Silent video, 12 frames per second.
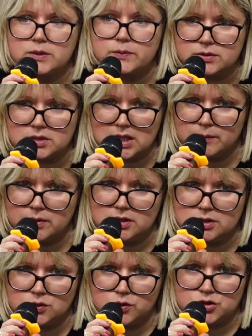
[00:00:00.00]
and
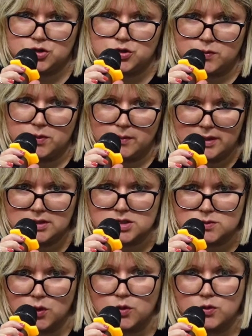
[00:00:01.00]
study their needs
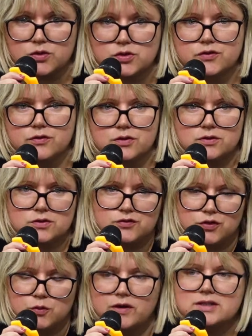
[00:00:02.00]
in order to
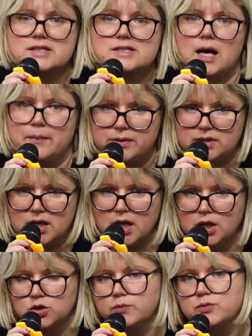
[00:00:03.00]
have an opportunity
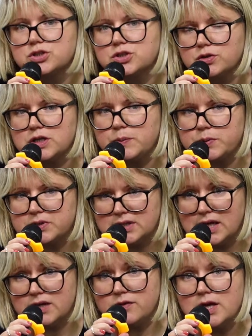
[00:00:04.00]
to make a
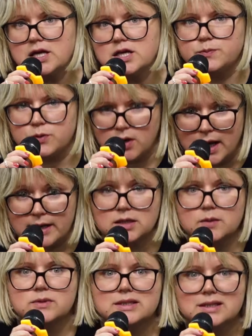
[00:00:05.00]
request to international
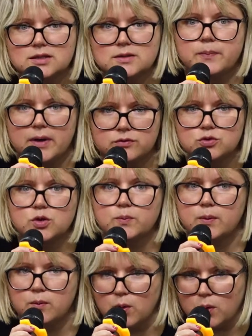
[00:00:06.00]
partners
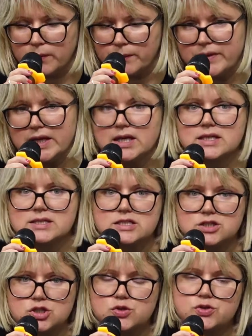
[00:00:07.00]
asking to
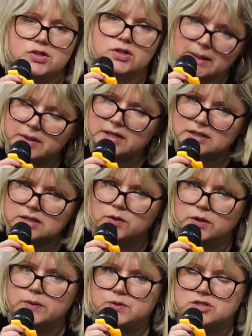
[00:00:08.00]
provide certain aid
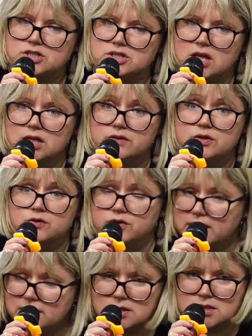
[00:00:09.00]
it's
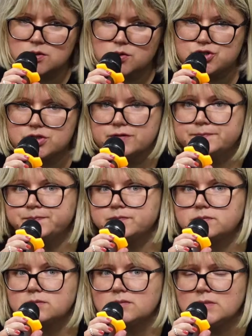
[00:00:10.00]
relevant to cer- uh,
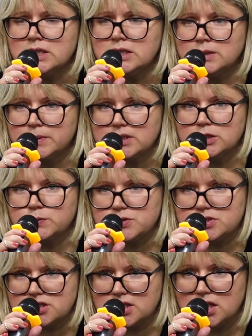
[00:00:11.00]
certain victims of war
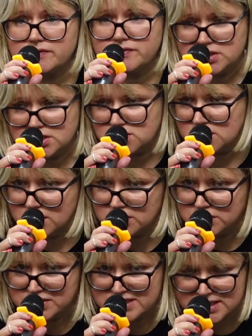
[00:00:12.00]
crimes, like
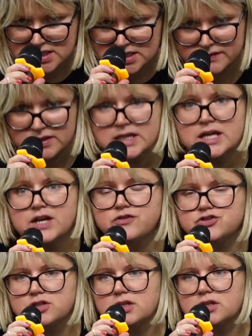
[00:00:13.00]
victims of
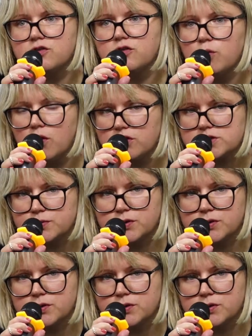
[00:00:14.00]
sexual violence